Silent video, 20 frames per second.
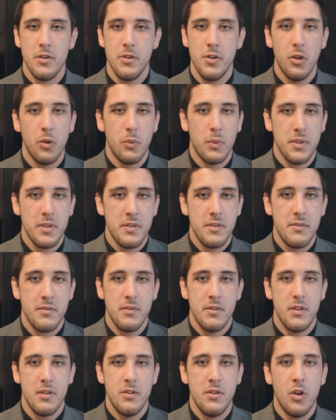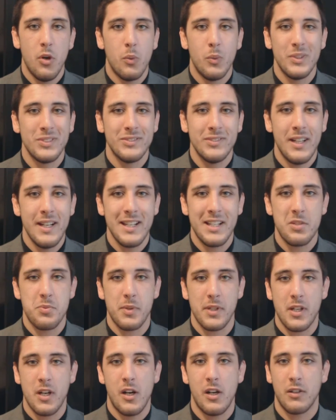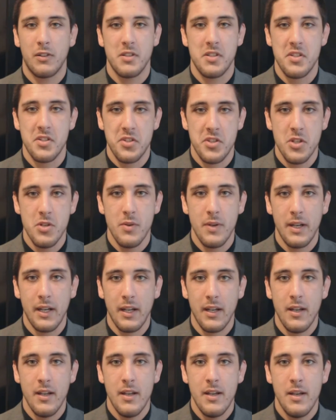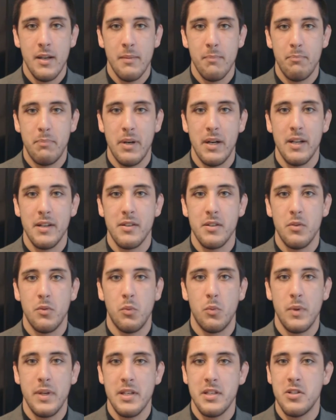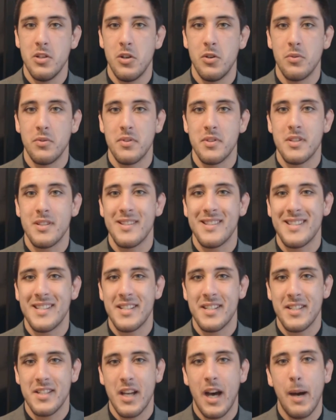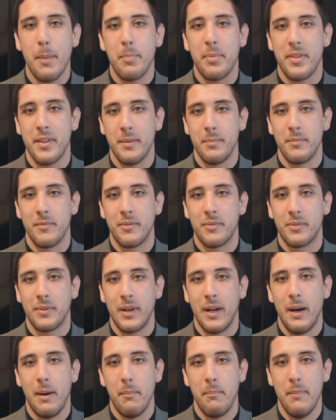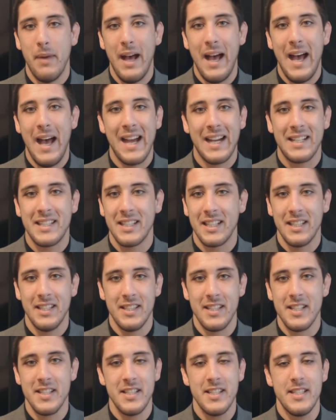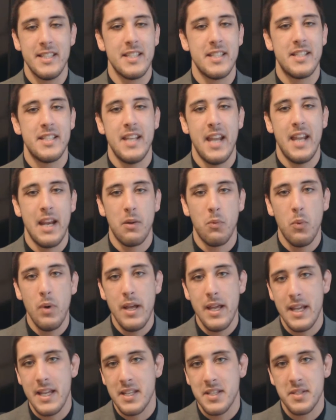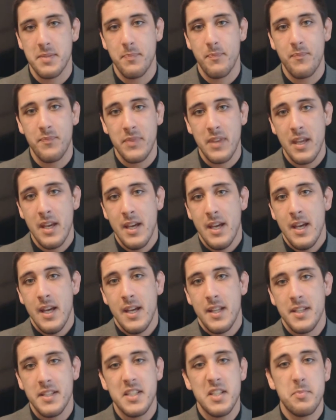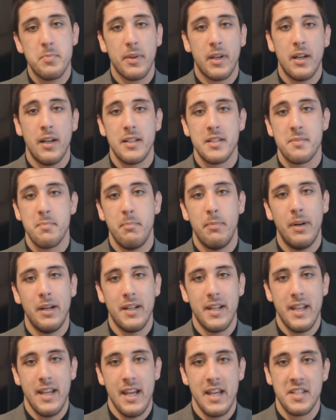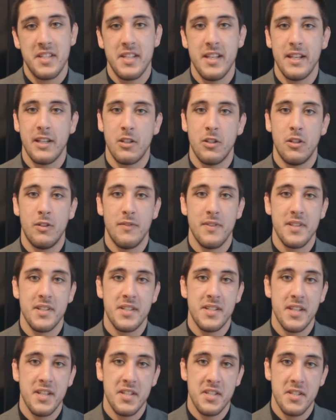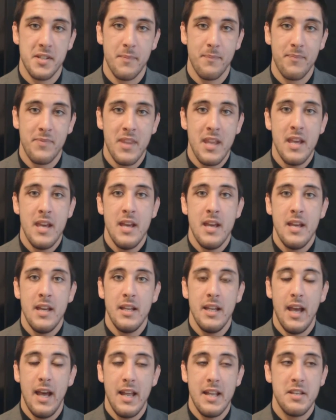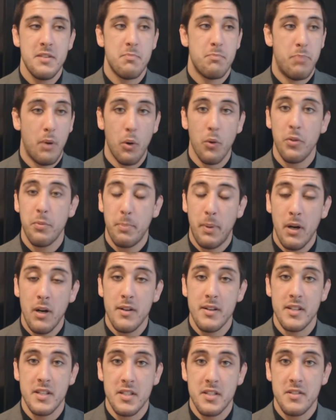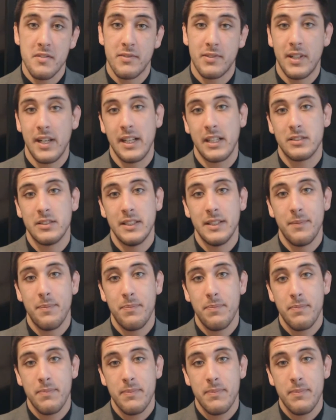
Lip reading: No one likes what Congress is doing, but we don't stop them from acting in these insane ways. This is because money has taken over the system, and both parties, frankly.